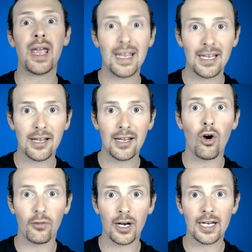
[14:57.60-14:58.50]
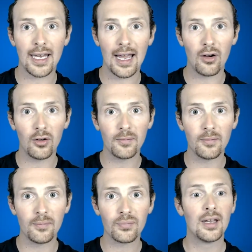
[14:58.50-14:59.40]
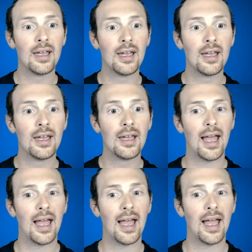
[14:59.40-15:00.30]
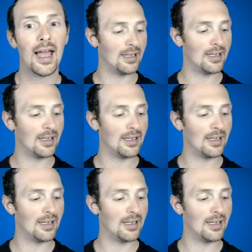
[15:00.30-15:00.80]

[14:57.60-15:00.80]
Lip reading: paying off right now. And